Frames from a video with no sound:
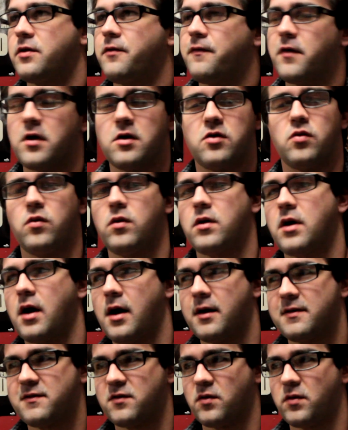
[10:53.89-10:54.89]
Virtual
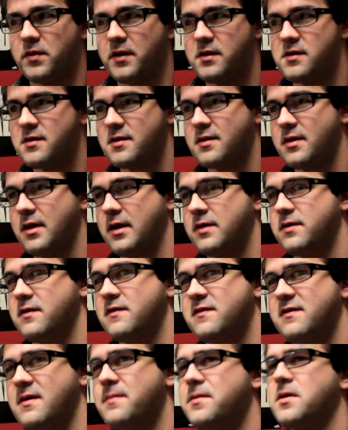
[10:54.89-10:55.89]
Console, they just, like,
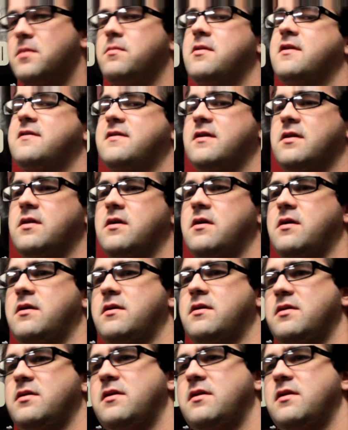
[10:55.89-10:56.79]
there's something missing there.